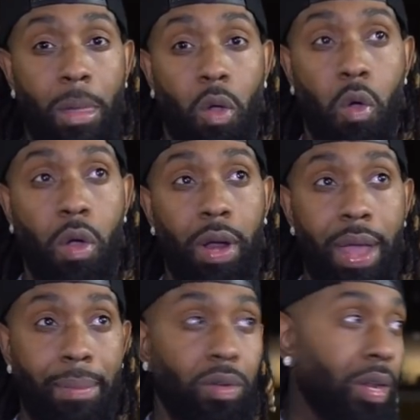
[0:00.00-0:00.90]
Or
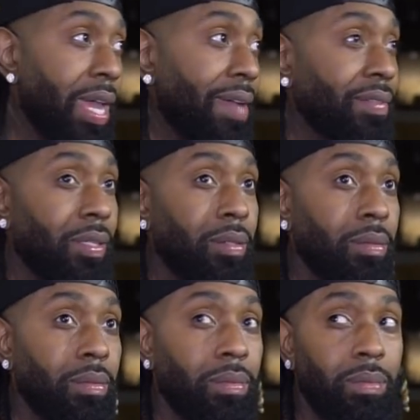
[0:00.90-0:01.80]
I'm going to have to
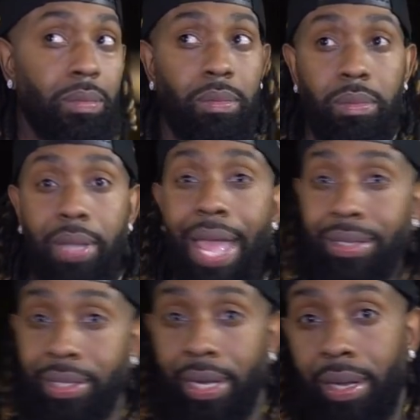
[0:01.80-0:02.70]
not
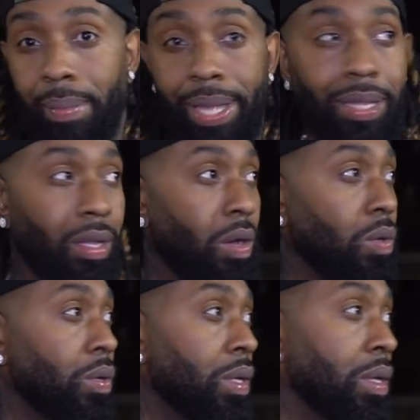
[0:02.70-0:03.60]
sell it. I'm going to have to go
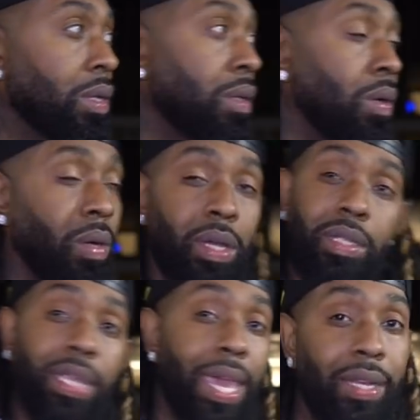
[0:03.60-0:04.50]
on the other
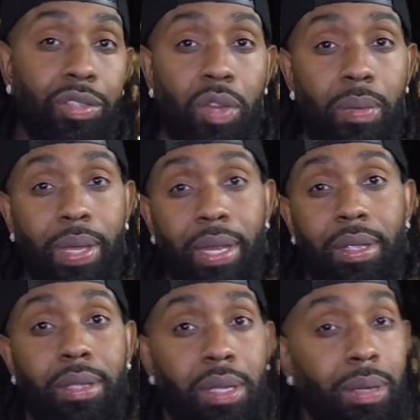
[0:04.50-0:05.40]
side of the street with it.
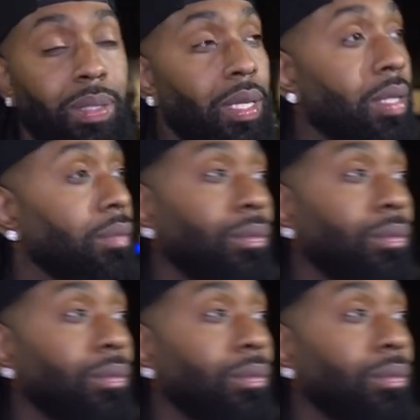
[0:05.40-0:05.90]
You know what I'm saying?